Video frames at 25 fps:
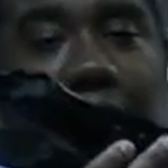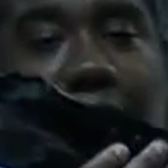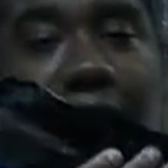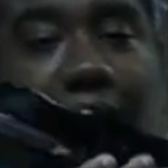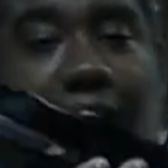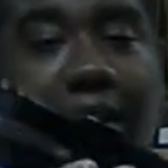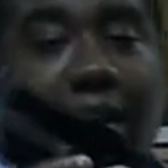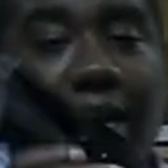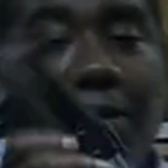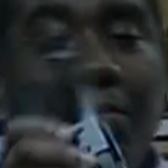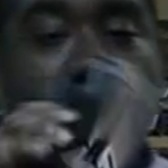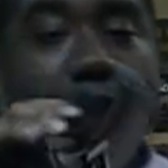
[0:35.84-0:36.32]

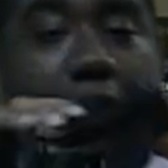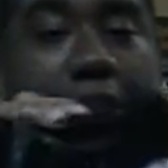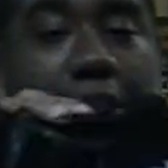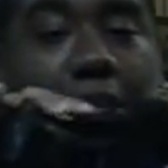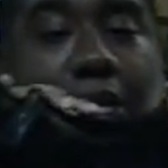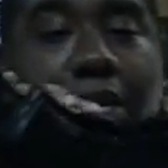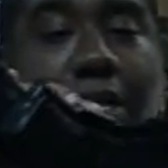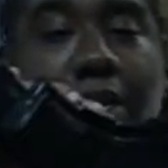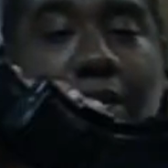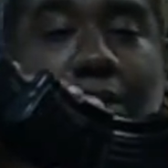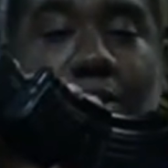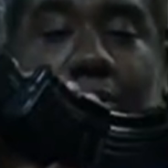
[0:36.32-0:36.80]
and I'm really
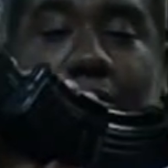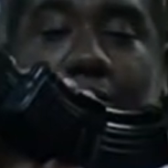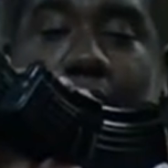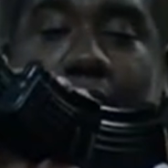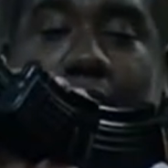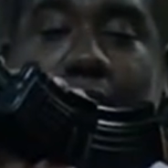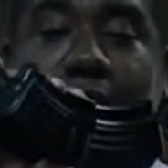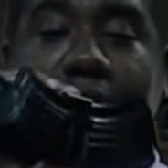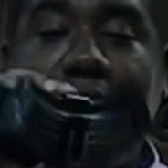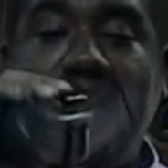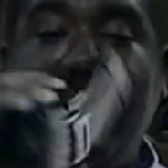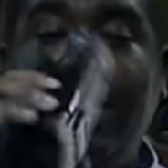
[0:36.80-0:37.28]
going to
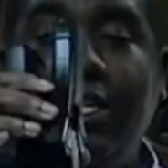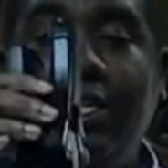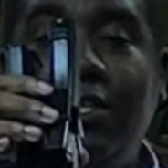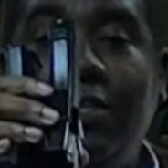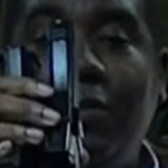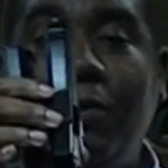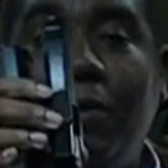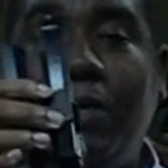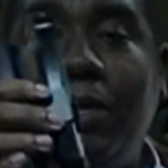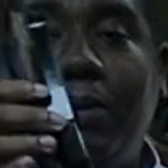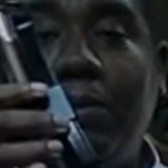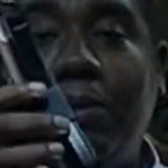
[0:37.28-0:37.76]
get
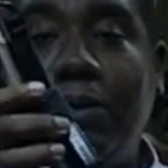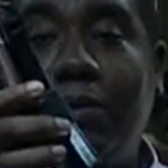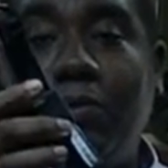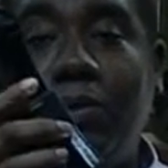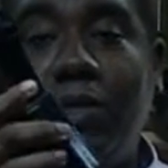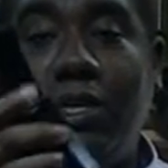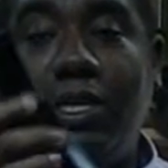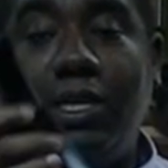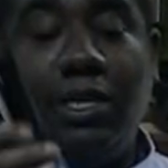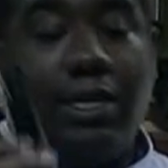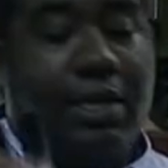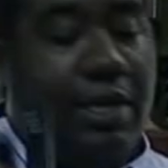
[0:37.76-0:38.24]
into it. I'm
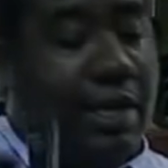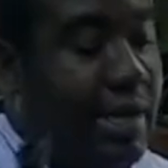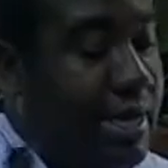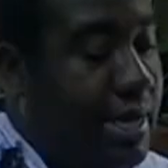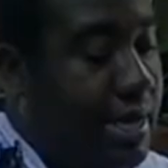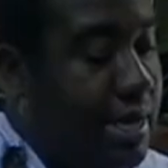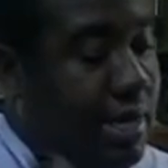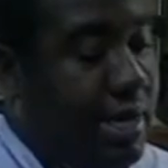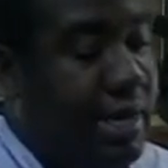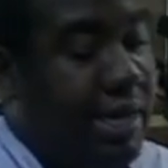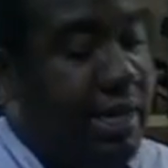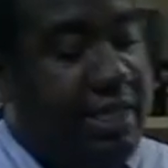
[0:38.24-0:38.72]
going
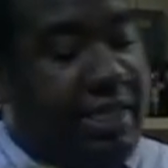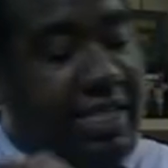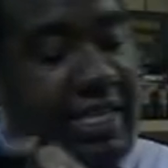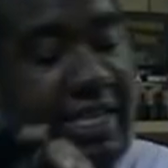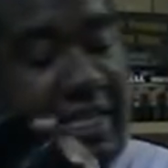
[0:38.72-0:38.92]
to